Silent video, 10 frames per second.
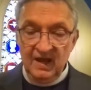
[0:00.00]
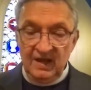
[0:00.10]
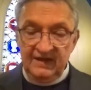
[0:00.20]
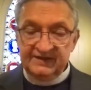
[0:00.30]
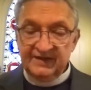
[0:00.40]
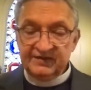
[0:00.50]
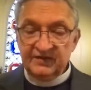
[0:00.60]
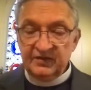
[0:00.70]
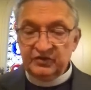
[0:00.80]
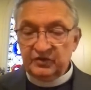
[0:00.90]
He says,
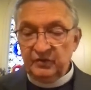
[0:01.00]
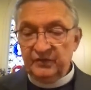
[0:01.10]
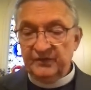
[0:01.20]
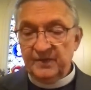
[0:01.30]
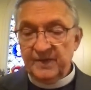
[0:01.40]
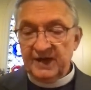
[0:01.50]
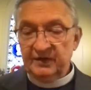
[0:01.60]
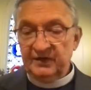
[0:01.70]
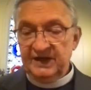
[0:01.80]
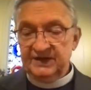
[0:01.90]
"The truth of the
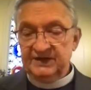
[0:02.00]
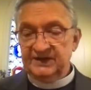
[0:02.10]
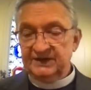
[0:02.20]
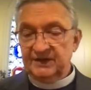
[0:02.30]
matter is that